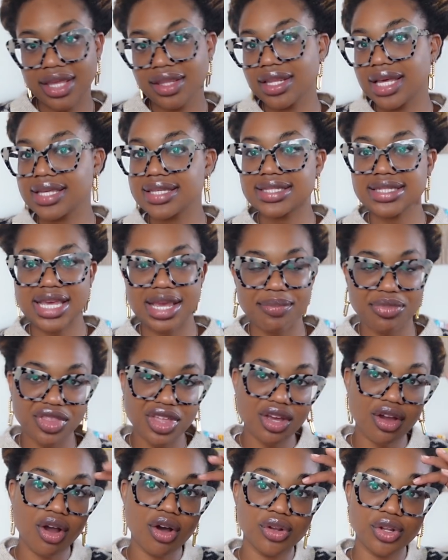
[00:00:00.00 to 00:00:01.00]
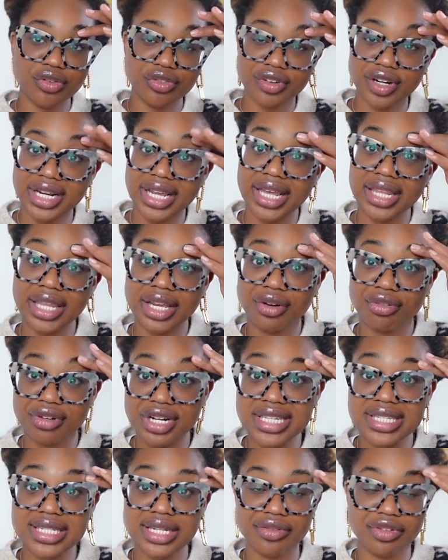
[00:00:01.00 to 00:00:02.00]
and like same thing all over again, like
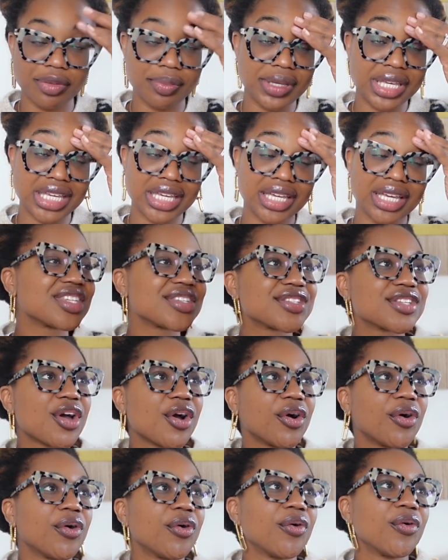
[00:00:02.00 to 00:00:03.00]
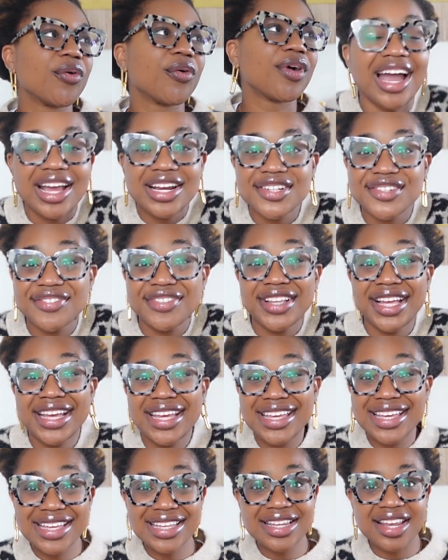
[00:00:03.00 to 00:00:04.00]
rinse and repeat. So I just feel
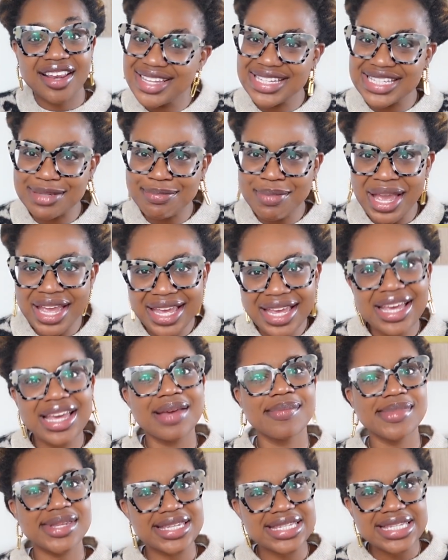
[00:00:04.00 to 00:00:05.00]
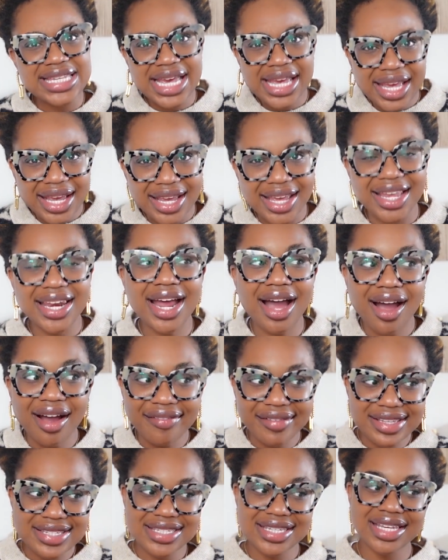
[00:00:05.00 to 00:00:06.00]
like it's making him sick. And
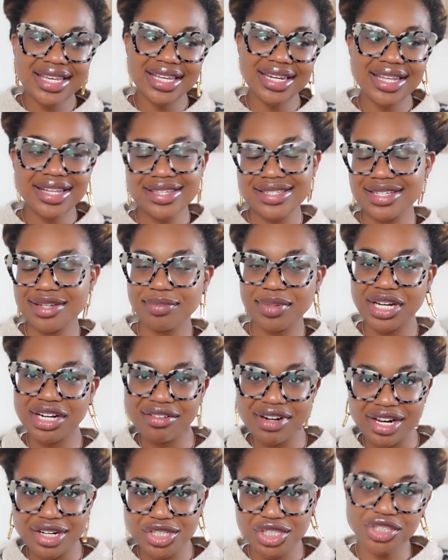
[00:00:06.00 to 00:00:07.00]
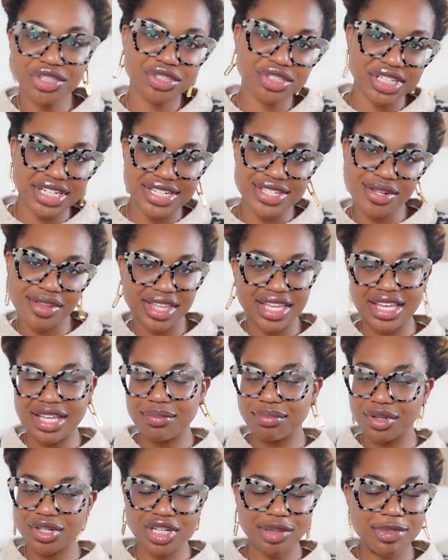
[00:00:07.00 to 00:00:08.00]
obviously he needs to be around children so that he
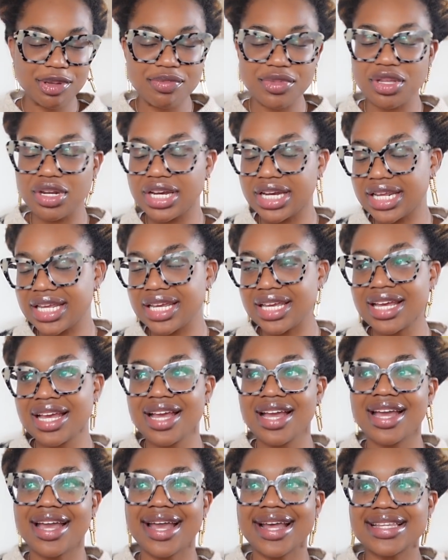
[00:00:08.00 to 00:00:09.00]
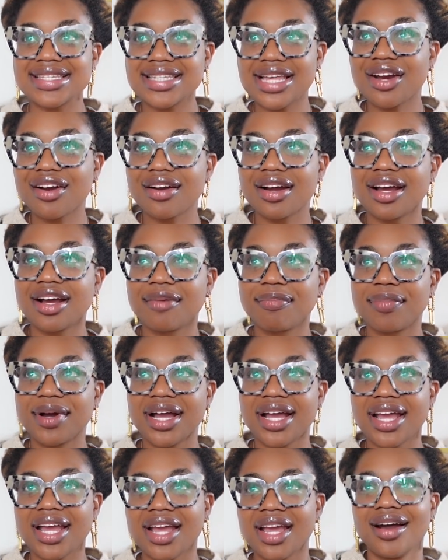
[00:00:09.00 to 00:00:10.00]
can build up immunity, etc.
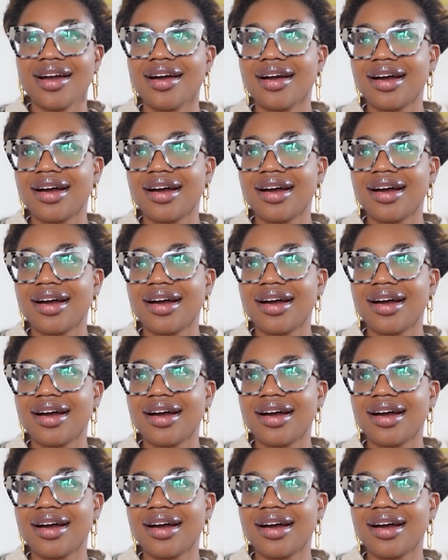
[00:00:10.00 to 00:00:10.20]
But